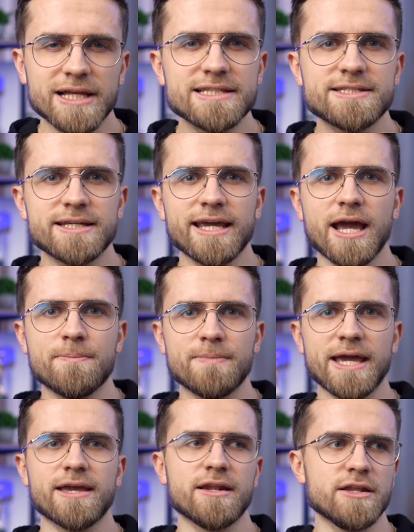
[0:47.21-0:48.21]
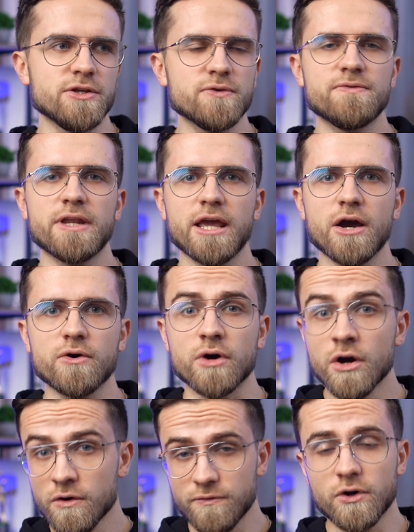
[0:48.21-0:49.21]
Let's say I'm making a new video
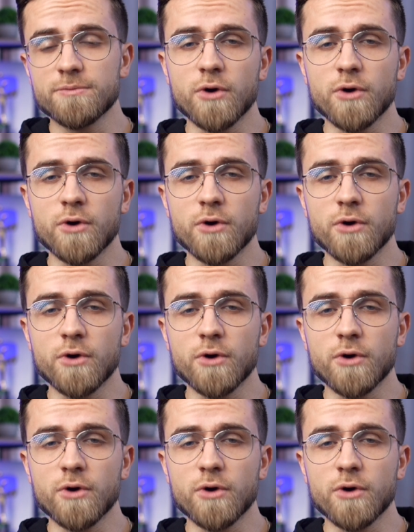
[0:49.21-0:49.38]
for